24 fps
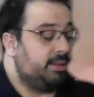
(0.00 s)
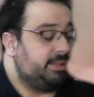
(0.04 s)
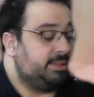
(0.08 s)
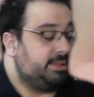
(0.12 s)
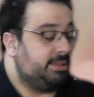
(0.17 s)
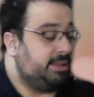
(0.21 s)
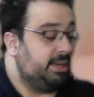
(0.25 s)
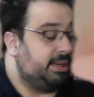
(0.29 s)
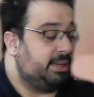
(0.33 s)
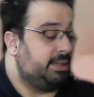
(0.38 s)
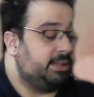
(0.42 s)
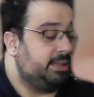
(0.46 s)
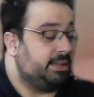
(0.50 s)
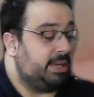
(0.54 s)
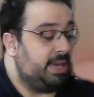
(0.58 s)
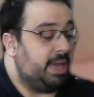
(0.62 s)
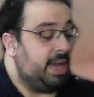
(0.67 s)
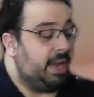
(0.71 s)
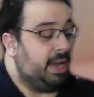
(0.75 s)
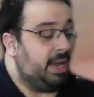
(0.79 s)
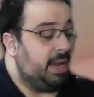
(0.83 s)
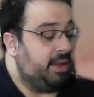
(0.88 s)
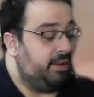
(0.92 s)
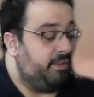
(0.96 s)

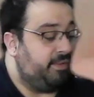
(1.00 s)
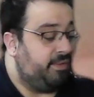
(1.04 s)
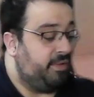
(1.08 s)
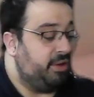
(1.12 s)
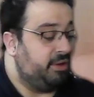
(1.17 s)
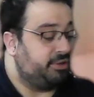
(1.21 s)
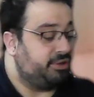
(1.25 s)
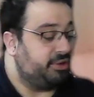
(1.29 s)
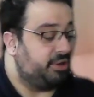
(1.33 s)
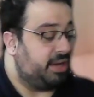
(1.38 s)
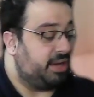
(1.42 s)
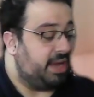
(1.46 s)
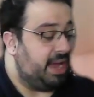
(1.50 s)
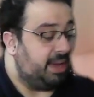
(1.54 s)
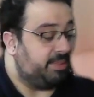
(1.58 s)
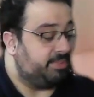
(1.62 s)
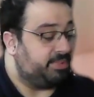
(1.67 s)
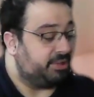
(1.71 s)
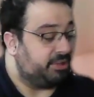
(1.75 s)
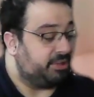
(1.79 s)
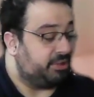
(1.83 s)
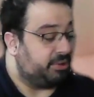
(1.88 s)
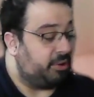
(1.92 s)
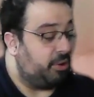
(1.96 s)
Delcatty, a Future
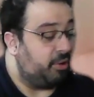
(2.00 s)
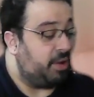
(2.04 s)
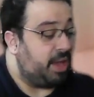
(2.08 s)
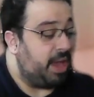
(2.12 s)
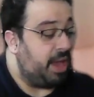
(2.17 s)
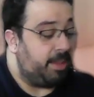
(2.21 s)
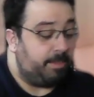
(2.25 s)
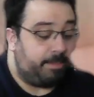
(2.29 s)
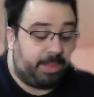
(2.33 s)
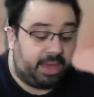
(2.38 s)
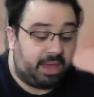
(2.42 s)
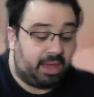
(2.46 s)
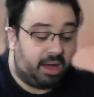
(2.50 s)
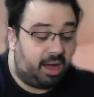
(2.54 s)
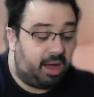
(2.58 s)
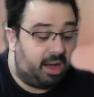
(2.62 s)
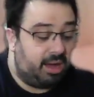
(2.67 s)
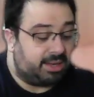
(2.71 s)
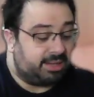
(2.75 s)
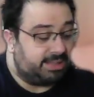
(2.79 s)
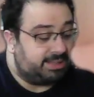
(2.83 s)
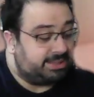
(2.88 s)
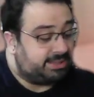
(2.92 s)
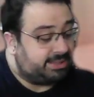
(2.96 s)
Capsule. Okay,
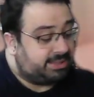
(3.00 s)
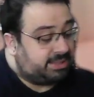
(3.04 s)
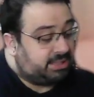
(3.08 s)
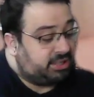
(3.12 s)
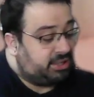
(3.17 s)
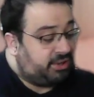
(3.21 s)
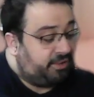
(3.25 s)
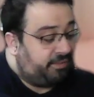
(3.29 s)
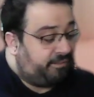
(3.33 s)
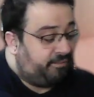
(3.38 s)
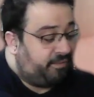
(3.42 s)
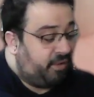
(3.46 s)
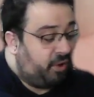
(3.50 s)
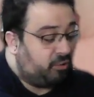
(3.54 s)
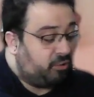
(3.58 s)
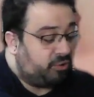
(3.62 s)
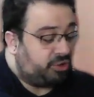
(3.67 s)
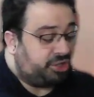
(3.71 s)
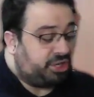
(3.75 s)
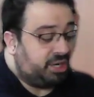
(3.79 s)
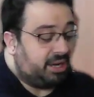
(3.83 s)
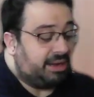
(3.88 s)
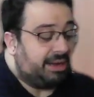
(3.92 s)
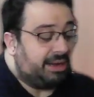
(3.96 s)
Bianca's
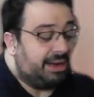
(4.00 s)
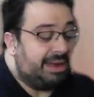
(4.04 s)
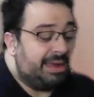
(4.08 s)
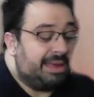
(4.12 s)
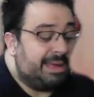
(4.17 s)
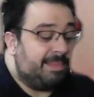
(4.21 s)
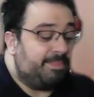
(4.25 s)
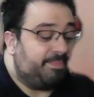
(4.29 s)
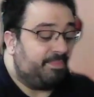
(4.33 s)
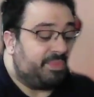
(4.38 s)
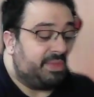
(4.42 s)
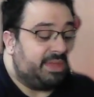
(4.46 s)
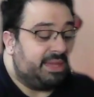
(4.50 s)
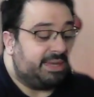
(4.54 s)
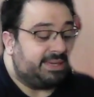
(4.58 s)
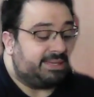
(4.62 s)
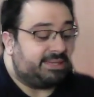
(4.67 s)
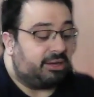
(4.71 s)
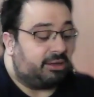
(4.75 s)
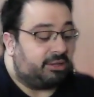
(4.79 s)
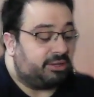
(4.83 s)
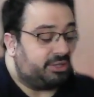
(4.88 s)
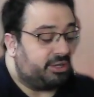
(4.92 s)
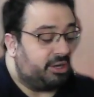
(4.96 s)
Devotion. This
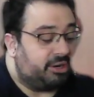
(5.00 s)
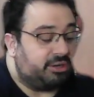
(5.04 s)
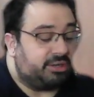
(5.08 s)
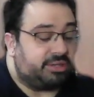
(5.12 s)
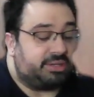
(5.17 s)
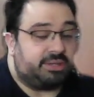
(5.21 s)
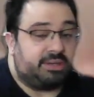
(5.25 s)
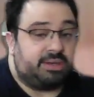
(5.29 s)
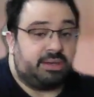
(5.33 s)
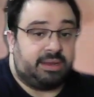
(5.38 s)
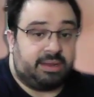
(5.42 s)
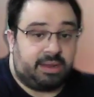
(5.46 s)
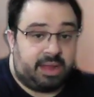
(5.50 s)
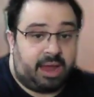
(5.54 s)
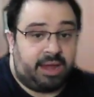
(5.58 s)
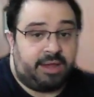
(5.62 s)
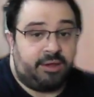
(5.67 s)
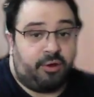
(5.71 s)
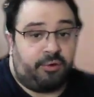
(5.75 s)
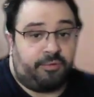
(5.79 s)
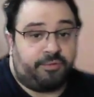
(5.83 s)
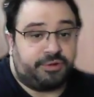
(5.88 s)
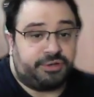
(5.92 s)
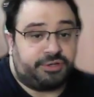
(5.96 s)
Altart, I
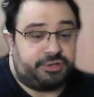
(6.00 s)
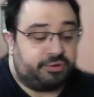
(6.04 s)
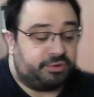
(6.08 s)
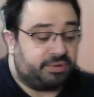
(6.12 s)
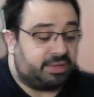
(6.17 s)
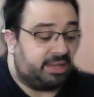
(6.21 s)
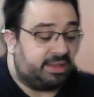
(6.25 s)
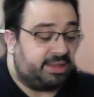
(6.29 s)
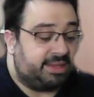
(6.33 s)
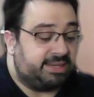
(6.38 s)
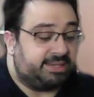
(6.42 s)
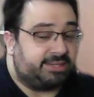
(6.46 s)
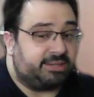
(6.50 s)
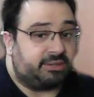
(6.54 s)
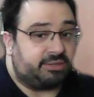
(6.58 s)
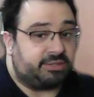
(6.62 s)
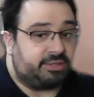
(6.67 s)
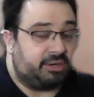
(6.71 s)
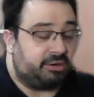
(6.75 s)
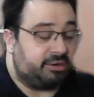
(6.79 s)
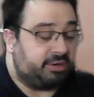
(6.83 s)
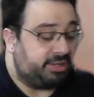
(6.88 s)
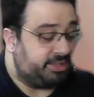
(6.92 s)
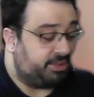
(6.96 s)
know for sure that this
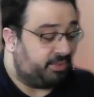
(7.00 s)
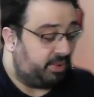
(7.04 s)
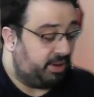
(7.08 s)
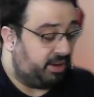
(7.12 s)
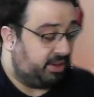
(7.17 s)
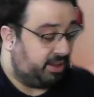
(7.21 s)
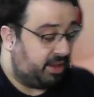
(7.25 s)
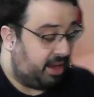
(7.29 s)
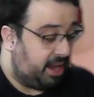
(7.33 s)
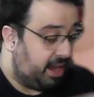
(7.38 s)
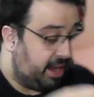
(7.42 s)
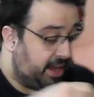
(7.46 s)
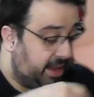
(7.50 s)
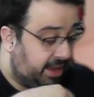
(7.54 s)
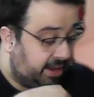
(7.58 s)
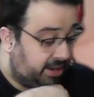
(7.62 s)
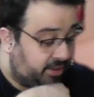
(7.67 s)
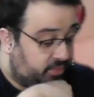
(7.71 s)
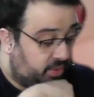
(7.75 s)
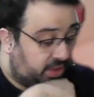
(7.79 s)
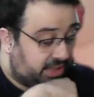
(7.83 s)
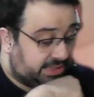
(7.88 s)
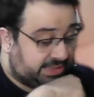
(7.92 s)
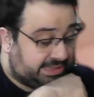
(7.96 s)
Altart is one of the
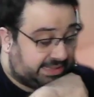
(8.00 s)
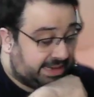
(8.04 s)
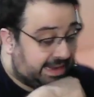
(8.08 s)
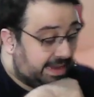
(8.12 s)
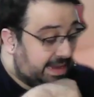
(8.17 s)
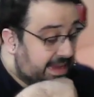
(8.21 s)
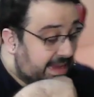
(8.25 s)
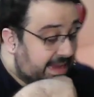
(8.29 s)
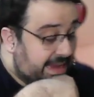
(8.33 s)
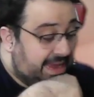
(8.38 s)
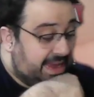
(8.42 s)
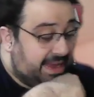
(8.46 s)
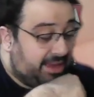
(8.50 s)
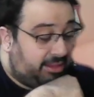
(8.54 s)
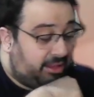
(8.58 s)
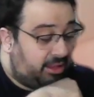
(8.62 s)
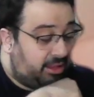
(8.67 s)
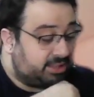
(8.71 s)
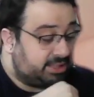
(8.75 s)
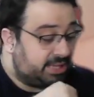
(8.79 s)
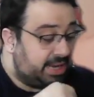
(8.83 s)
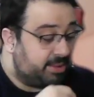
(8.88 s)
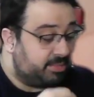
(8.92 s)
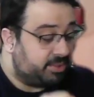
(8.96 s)
high-end ones. Heal
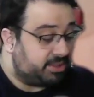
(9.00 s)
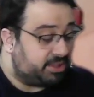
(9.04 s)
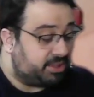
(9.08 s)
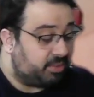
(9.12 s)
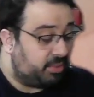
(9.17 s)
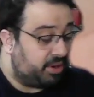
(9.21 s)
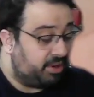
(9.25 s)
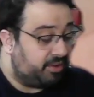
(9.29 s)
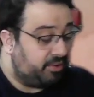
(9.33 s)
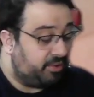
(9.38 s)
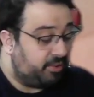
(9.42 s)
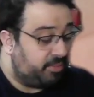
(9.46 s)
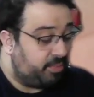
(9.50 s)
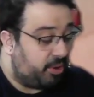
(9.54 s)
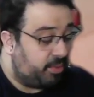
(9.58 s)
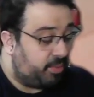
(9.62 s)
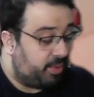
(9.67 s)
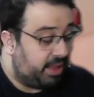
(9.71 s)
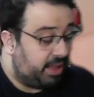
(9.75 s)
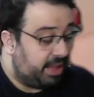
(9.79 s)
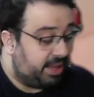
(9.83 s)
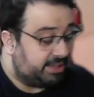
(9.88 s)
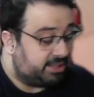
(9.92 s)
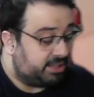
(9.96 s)
all damage to one of your
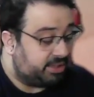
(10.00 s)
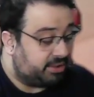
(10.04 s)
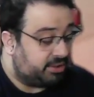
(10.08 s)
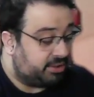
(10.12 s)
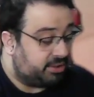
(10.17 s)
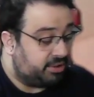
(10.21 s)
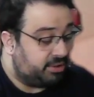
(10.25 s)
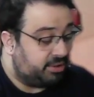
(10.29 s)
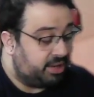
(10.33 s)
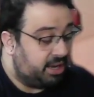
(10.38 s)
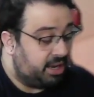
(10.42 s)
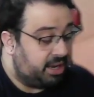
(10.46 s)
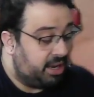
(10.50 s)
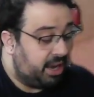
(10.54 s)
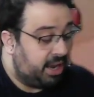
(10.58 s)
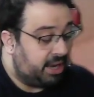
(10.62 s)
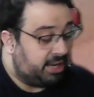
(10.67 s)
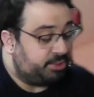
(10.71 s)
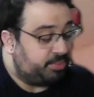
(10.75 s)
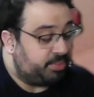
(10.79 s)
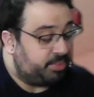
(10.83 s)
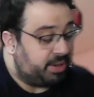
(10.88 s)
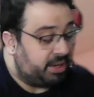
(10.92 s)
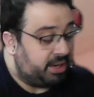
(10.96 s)
Pokemon has 30
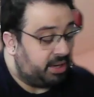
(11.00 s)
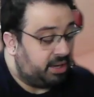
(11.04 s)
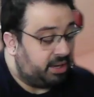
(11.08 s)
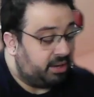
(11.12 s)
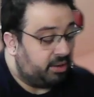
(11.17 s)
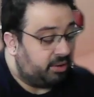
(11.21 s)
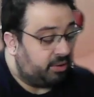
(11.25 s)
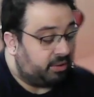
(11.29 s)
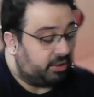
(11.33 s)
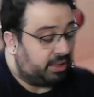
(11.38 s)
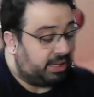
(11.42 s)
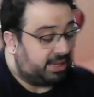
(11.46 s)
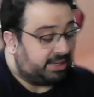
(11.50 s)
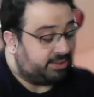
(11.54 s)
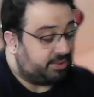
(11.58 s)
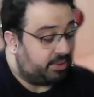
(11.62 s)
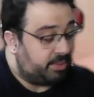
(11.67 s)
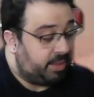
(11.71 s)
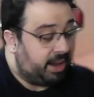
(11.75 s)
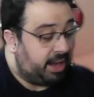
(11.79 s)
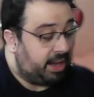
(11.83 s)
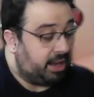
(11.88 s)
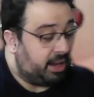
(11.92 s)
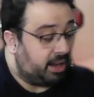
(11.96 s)
HP or less
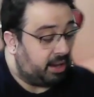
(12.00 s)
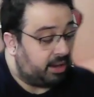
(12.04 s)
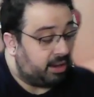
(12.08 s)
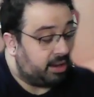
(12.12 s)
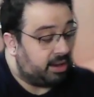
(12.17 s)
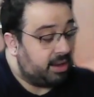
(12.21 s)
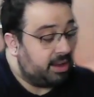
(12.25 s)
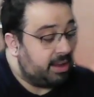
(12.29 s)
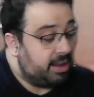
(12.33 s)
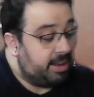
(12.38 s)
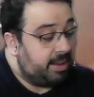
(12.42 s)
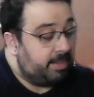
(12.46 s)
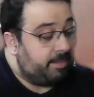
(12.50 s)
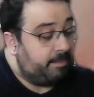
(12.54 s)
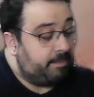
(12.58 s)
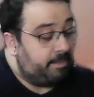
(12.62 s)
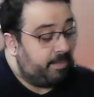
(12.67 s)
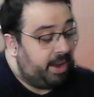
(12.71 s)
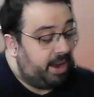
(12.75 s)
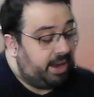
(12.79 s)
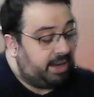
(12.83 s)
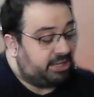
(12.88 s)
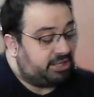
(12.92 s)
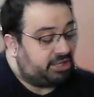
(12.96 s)
remaining.
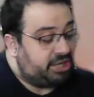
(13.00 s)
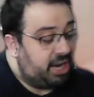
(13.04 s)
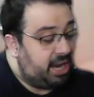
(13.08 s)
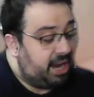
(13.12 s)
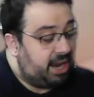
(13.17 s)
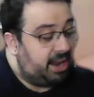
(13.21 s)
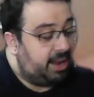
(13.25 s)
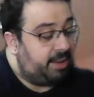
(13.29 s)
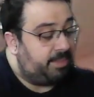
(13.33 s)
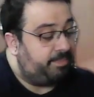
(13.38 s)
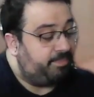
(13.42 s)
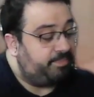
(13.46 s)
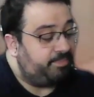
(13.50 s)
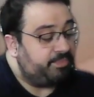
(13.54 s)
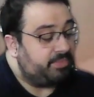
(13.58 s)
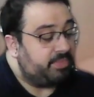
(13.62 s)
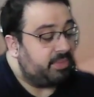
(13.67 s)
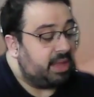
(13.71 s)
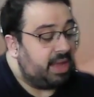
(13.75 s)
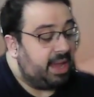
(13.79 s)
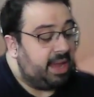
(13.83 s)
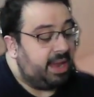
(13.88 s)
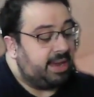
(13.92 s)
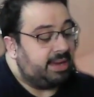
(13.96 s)
Medicham
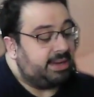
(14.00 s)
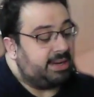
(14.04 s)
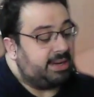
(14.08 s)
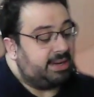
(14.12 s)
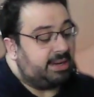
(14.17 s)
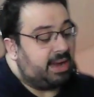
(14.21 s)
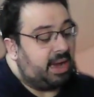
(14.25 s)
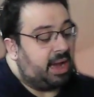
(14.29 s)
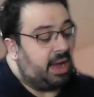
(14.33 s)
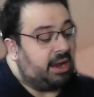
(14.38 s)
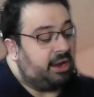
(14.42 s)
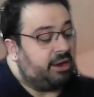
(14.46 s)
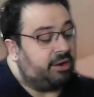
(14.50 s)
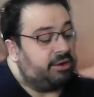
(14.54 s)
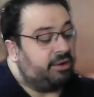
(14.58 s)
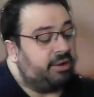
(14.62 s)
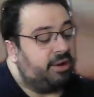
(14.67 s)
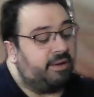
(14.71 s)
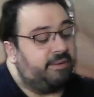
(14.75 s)
and an Iron